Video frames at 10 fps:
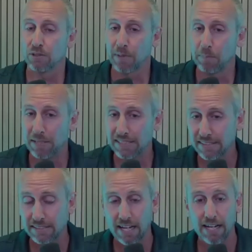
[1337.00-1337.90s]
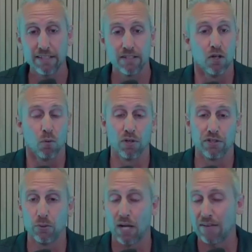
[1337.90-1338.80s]
my business side,
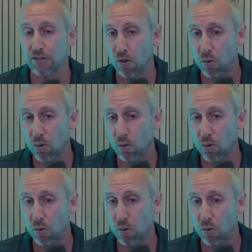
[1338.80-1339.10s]
whether you have your